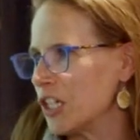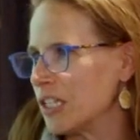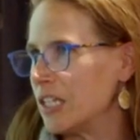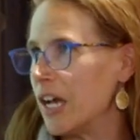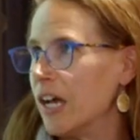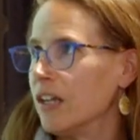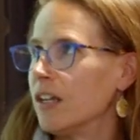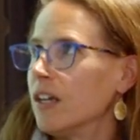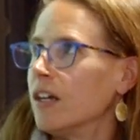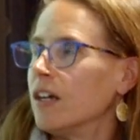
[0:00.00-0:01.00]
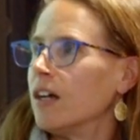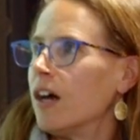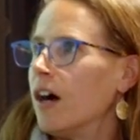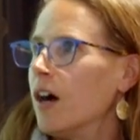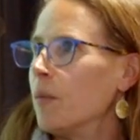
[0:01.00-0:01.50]
just yet.
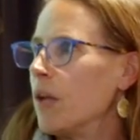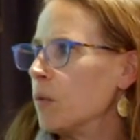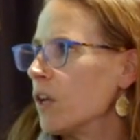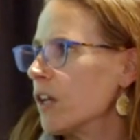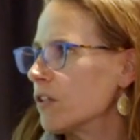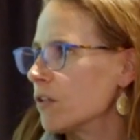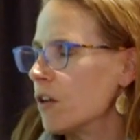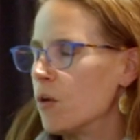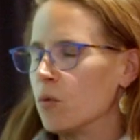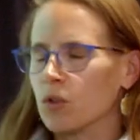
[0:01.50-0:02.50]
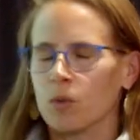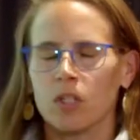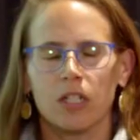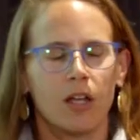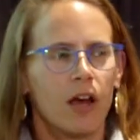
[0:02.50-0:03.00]
And we also know
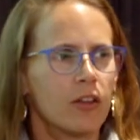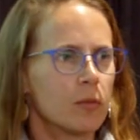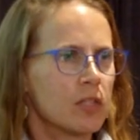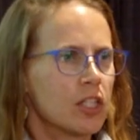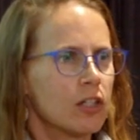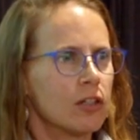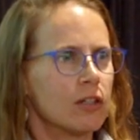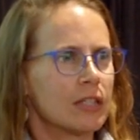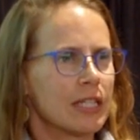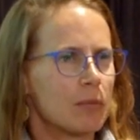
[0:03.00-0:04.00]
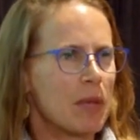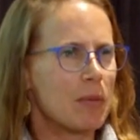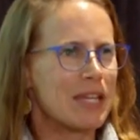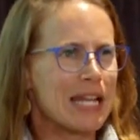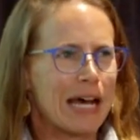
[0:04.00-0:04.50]
switching to other materials is
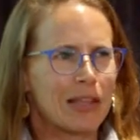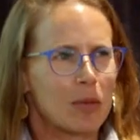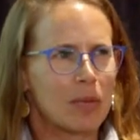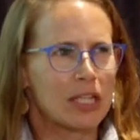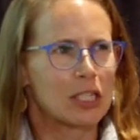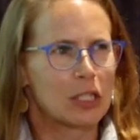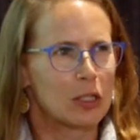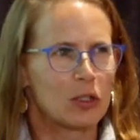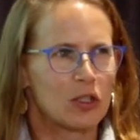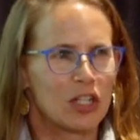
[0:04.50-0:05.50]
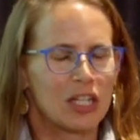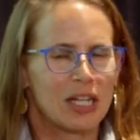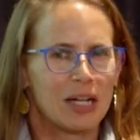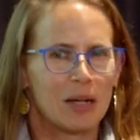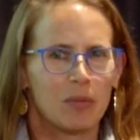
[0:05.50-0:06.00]
maybe not the best solution.
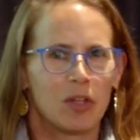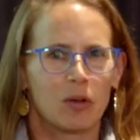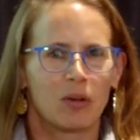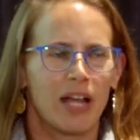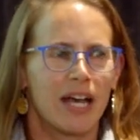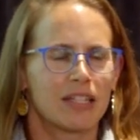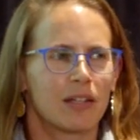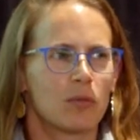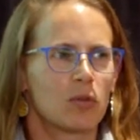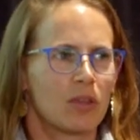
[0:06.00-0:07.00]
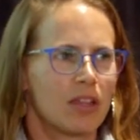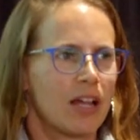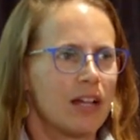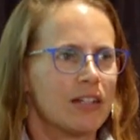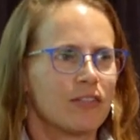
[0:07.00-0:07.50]
Glass comes with a
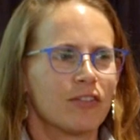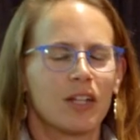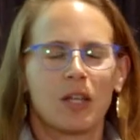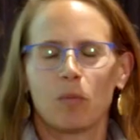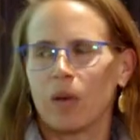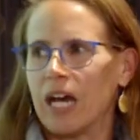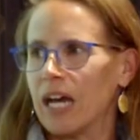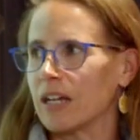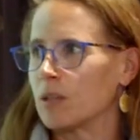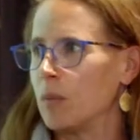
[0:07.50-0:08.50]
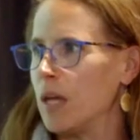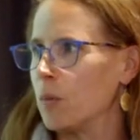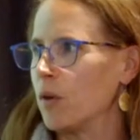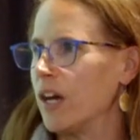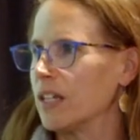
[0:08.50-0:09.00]
lot of different impacts.
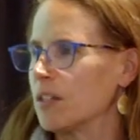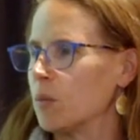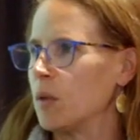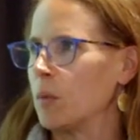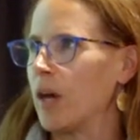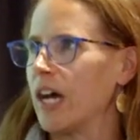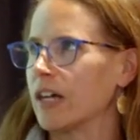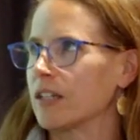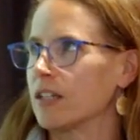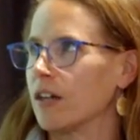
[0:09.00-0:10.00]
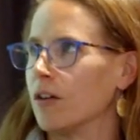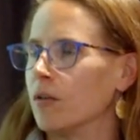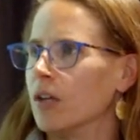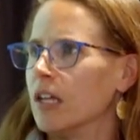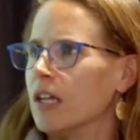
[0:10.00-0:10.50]
Paper has some impacts.
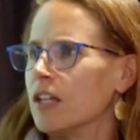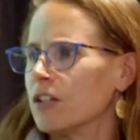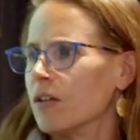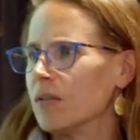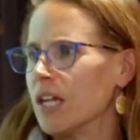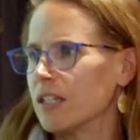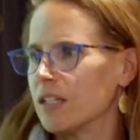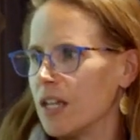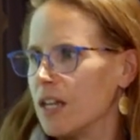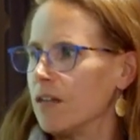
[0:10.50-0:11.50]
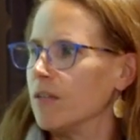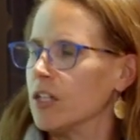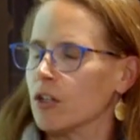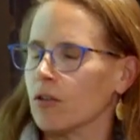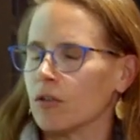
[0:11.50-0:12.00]
So not to say any of
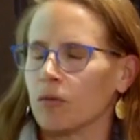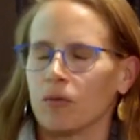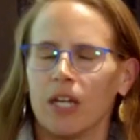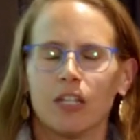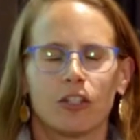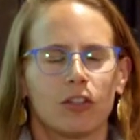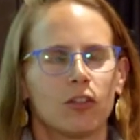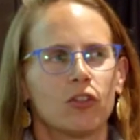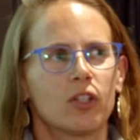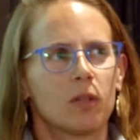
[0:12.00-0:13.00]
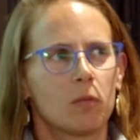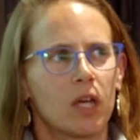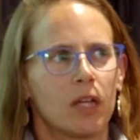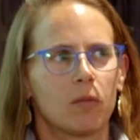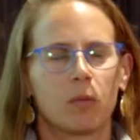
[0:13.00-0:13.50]
these aren't the right solution,
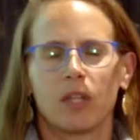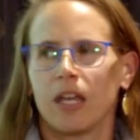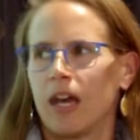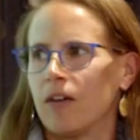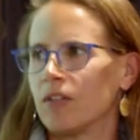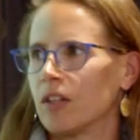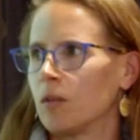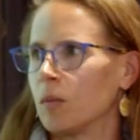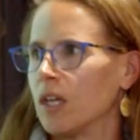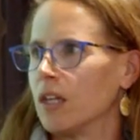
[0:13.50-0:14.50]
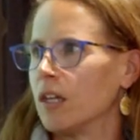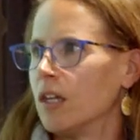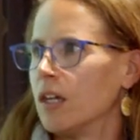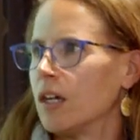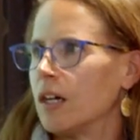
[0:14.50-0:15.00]
but they have a little bit,
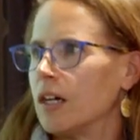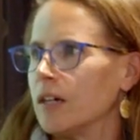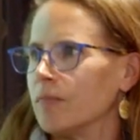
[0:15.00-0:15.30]
they